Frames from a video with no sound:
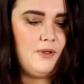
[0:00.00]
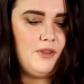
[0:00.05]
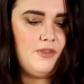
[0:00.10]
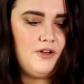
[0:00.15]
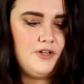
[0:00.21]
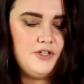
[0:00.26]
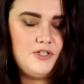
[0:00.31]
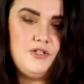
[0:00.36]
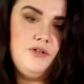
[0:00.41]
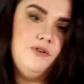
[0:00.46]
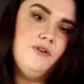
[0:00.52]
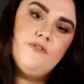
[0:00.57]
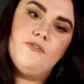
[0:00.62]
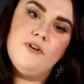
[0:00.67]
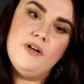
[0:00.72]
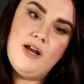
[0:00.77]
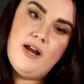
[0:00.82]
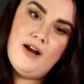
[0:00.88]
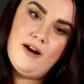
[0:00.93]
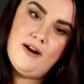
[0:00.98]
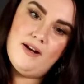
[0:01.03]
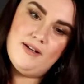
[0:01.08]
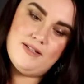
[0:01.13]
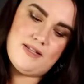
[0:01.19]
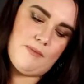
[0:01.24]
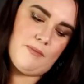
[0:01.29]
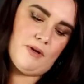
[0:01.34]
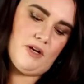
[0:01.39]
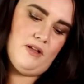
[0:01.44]
There's two different areas.
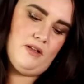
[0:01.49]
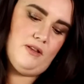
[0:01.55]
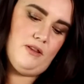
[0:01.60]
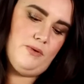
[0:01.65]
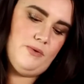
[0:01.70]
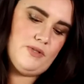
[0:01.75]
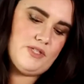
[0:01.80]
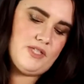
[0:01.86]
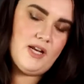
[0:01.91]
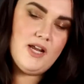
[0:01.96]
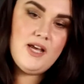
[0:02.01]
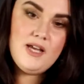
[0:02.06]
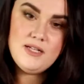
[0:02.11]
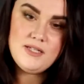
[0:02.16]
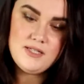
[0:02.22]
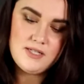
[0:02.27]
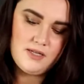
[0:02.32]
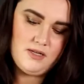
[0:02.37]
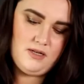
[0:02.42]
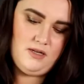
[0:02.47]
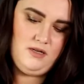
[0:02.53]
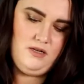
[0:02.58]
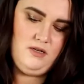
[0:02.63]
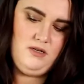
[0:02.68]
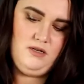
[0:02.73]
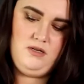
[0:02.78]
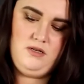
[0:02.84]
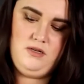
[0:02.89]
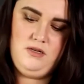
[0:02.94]
I'm going to loosen it
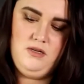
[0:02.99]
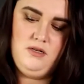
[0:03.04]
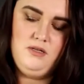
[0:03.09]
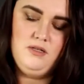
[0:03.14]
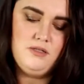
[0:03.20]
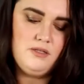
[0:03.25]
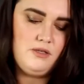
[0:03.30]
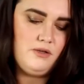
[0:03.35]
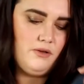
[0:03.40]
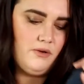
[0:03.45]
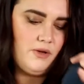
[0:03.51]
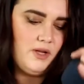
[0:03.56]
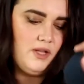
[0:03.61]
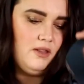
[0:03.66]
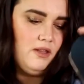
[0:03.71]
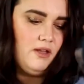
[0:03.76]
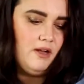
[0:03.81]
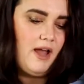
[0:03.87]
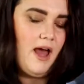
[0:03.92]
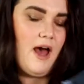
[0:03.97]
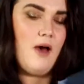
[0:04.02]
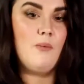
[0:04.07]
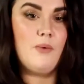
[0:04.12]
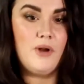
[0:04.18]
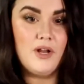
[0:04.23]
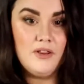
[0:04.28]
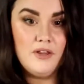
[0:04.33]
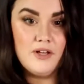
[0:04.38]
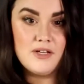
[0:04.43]
so you can look at
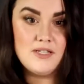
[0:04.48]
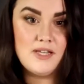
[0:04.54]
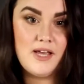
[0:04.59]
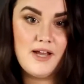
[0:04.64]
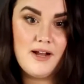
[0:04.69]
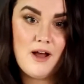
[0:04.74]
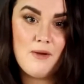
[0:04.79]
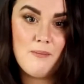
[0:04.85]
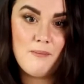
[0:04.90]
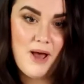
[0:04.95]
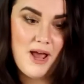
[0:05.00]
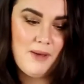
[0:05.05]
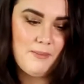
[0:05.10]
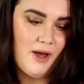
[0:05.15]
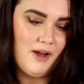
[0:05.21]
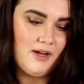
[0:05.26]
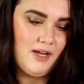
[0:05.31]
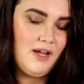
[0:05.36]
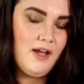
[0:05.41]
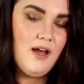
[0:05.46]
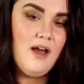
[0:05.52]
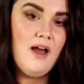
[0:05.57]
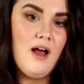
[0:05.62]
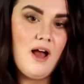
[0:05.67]
what it looks like on my body.